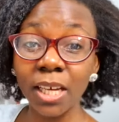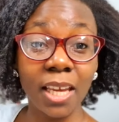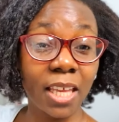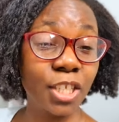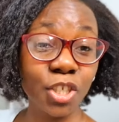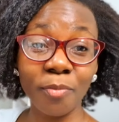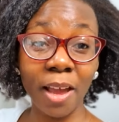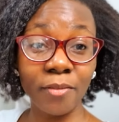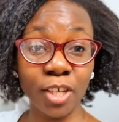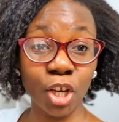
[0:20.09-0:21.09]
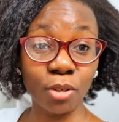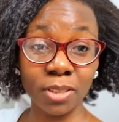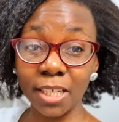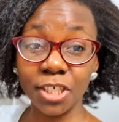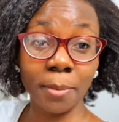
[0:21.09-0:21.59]
In each of my videos,
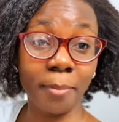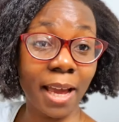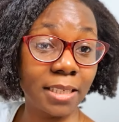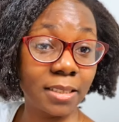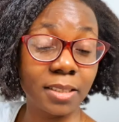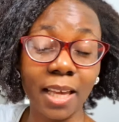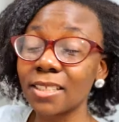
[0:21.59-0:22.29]
I share my insights,